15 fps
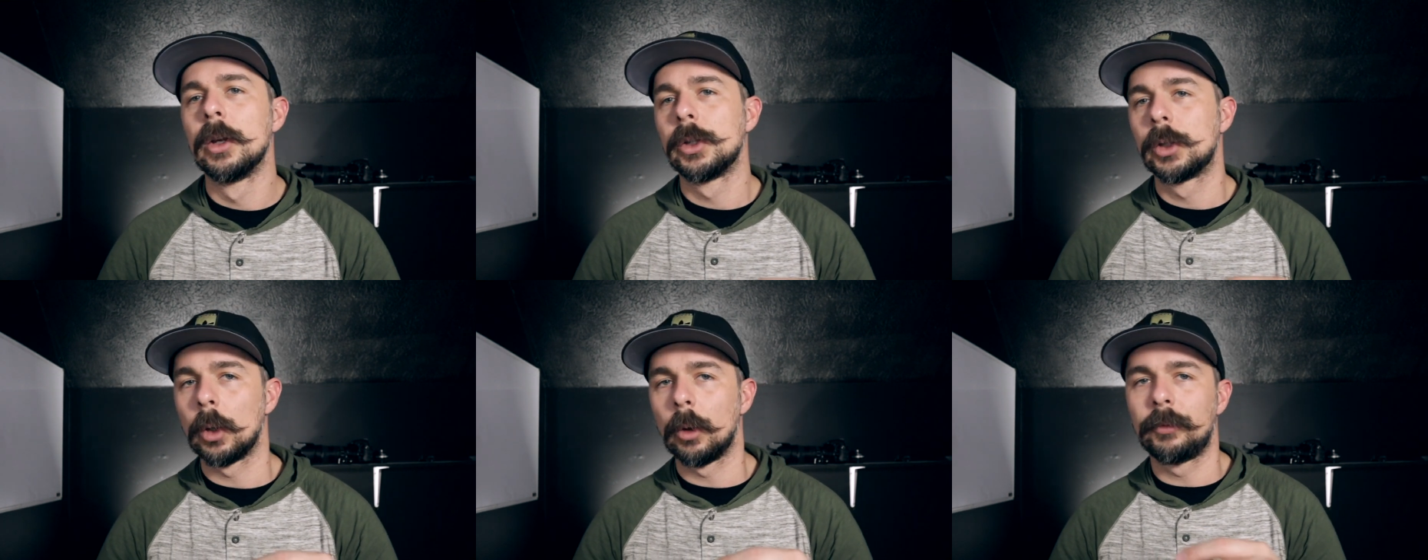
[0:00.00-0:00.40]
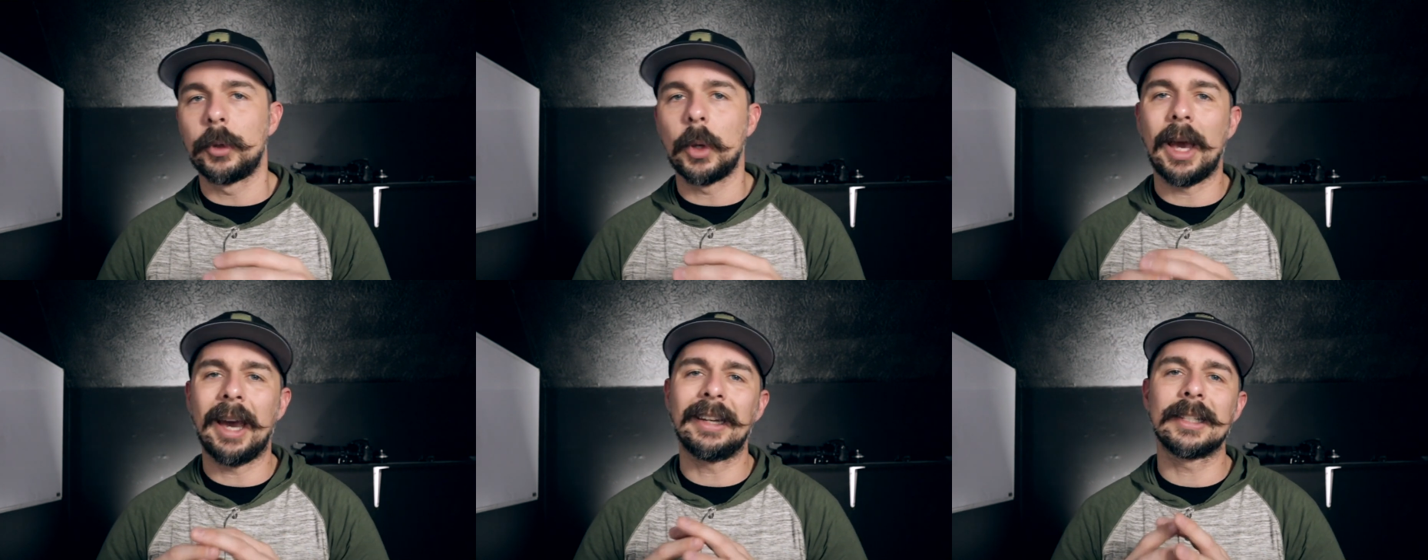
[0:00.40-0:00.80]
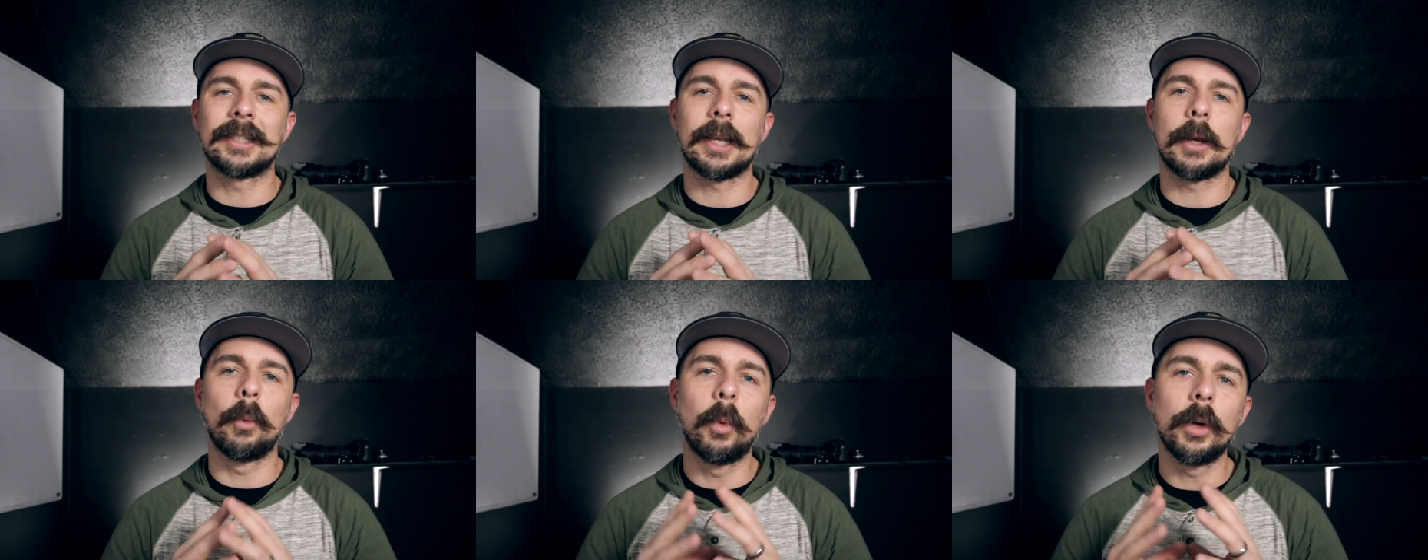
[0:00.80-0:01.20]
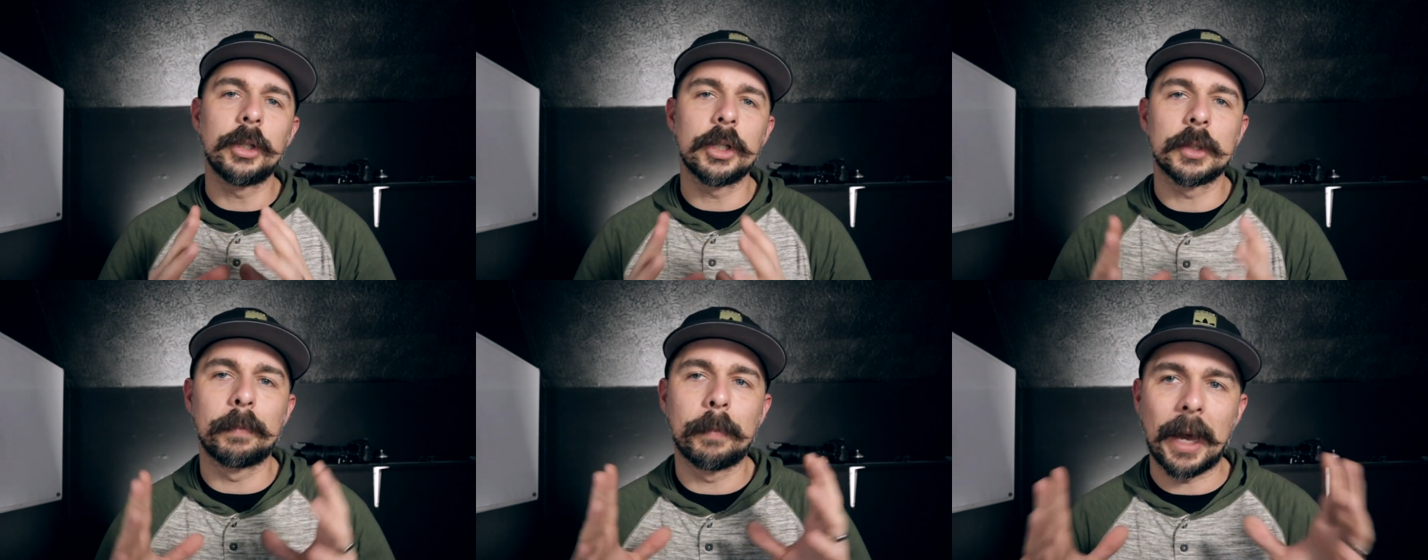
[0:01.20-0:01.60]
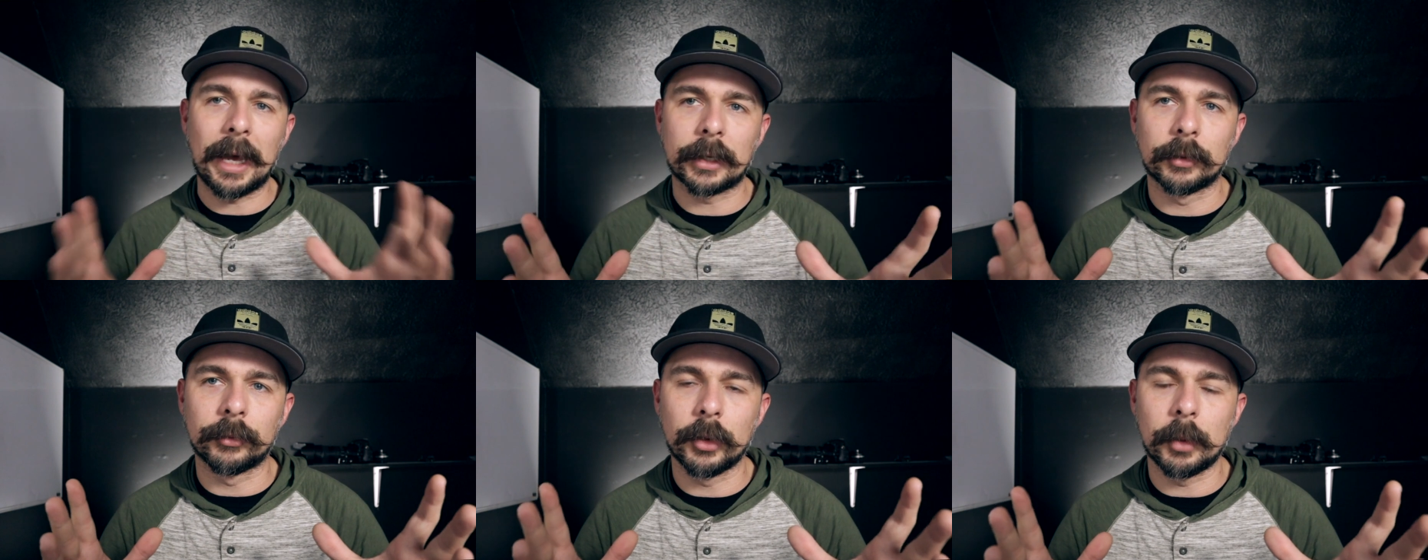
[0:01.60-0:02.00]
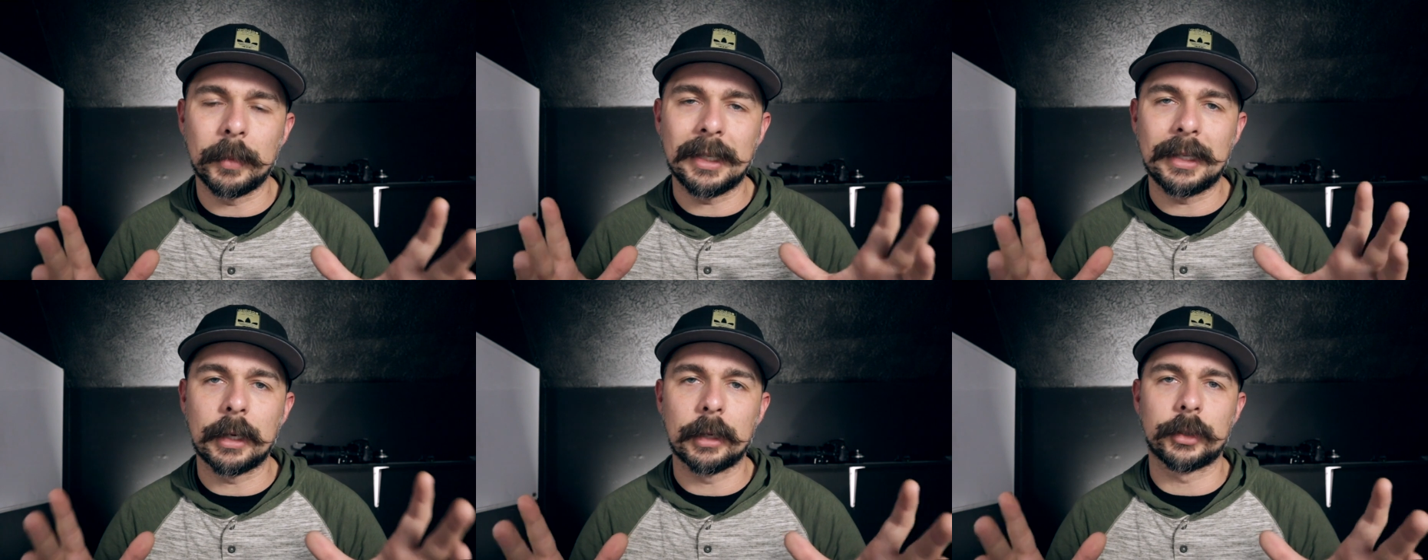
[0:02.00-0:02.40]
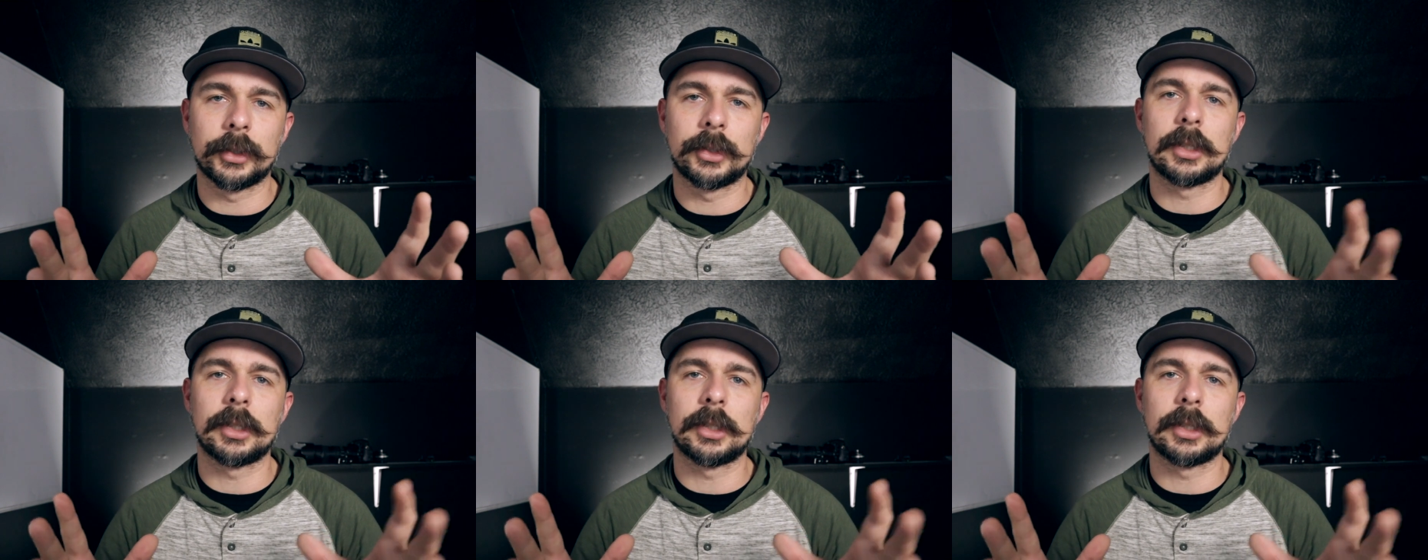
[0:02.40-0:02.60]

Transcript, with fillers: So if you had to say which is better for the beginner